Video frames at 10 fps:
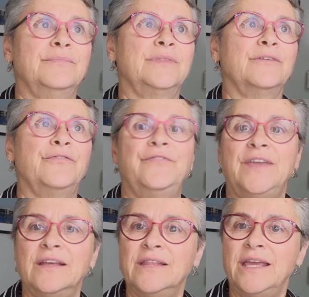the
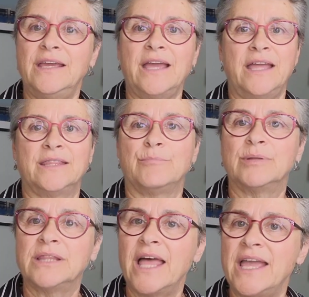feeling and the
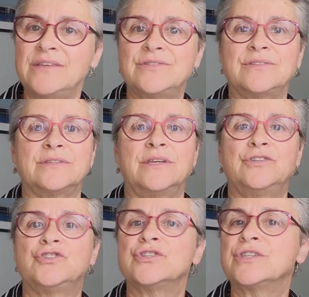place
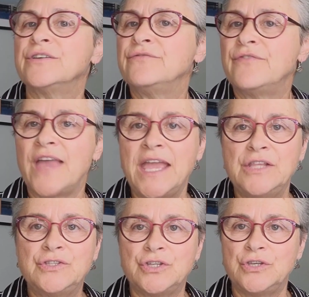is just
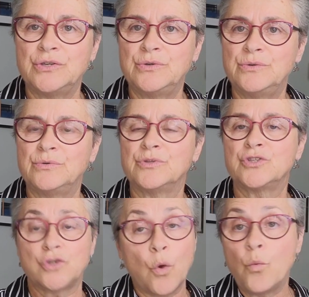conveyed to you
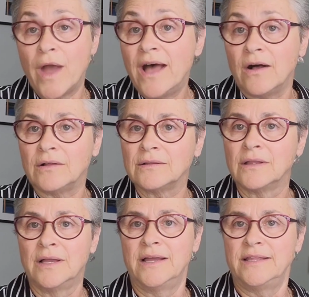so well
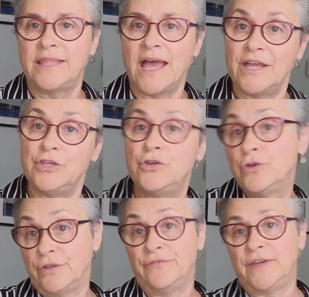that you
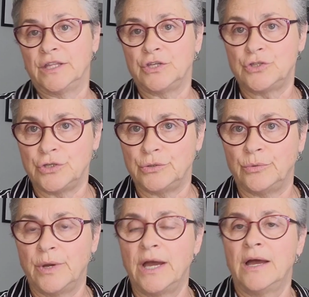can feel it too.
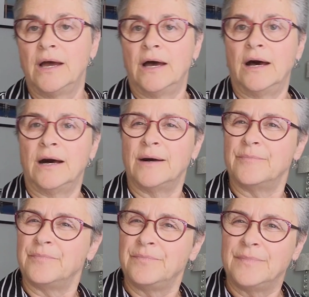
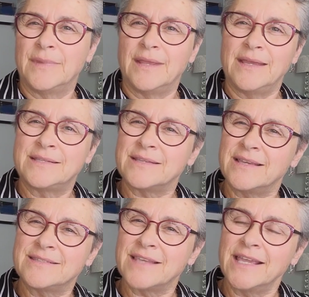
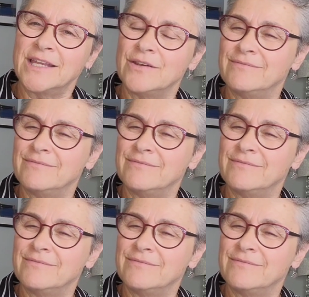It's like